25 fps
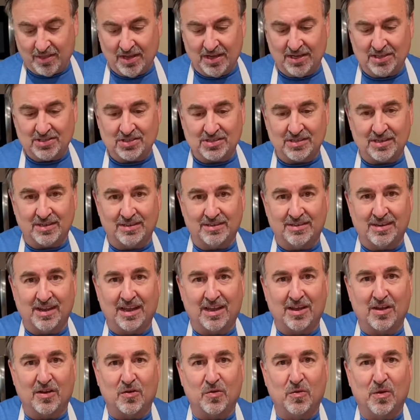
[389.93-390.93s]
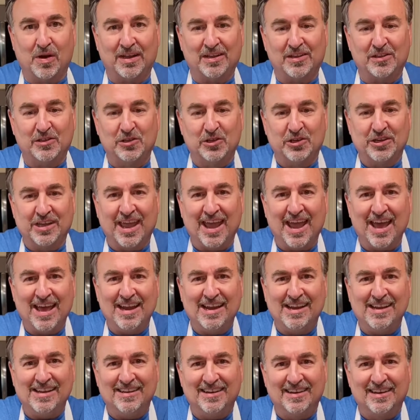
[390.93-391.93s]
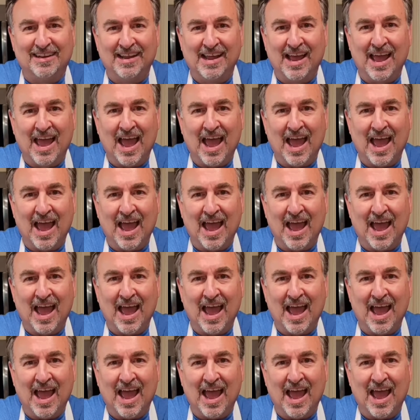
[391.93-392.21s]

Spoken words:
this. Take a quick look at it.